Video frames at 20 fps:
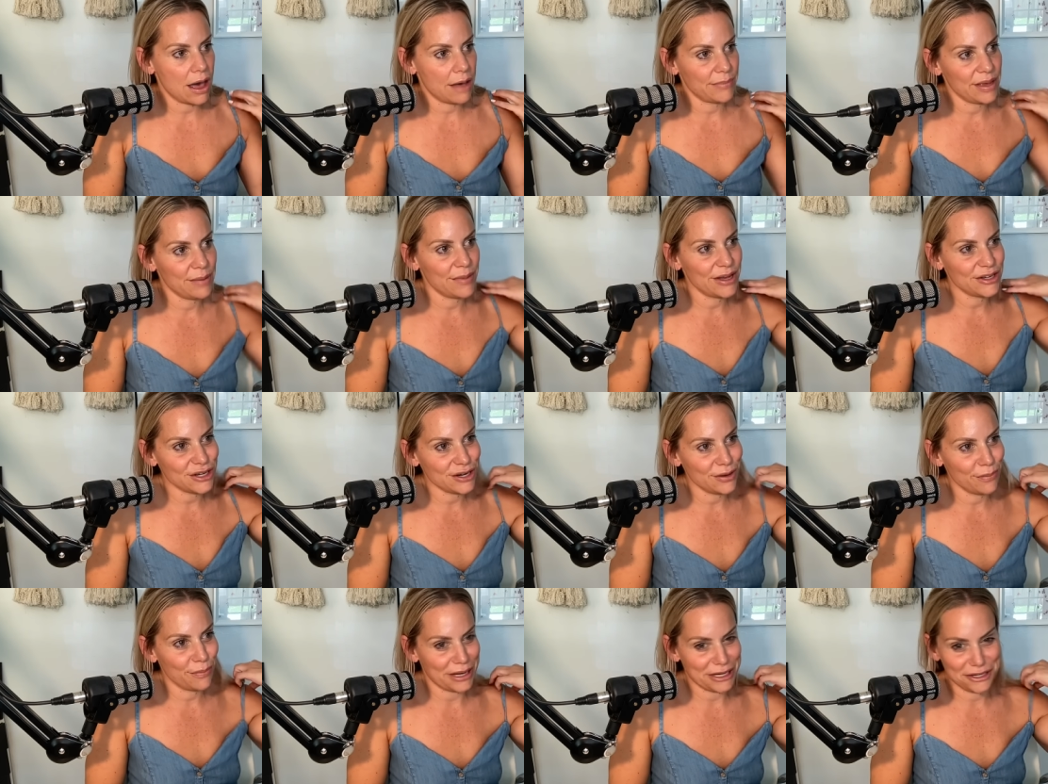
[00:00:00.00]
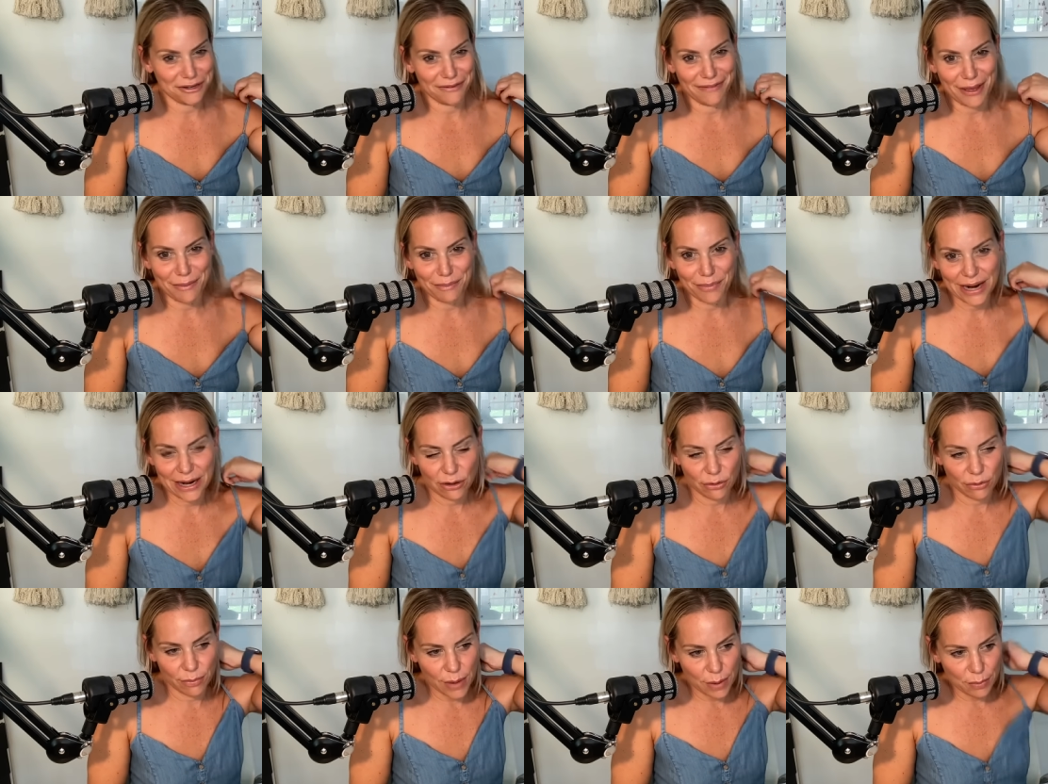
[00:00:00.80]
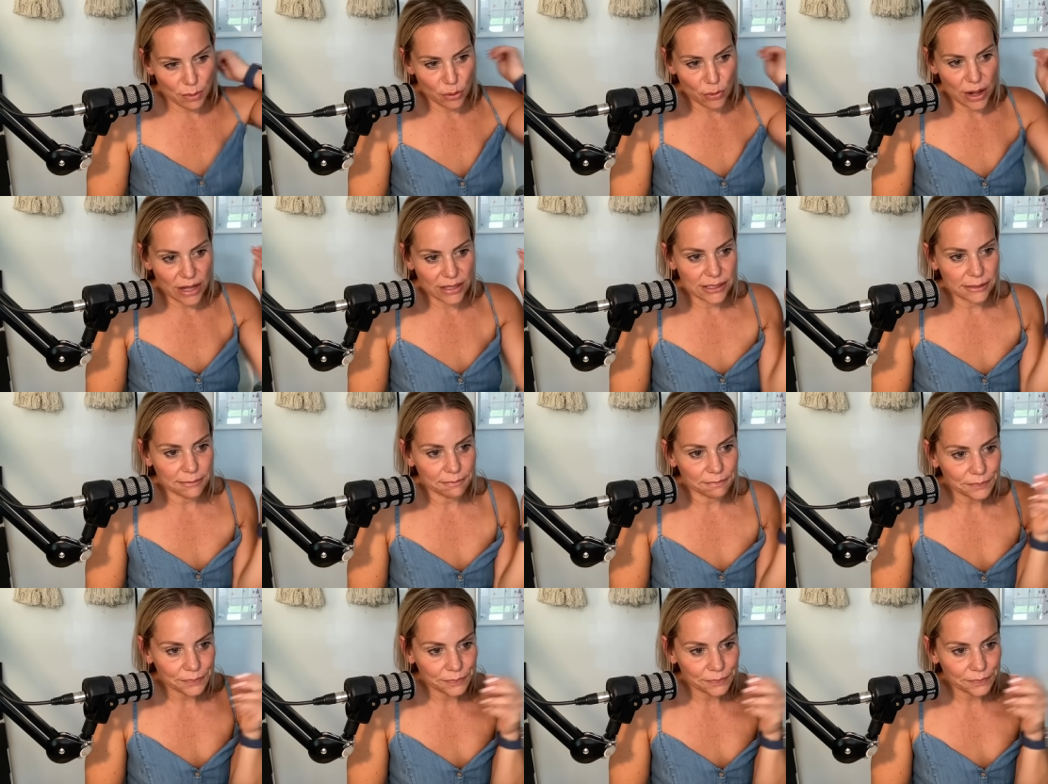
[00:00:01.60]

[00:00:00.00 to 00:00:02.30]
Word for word: He mentioned a bunch of them, but I don't remember who else.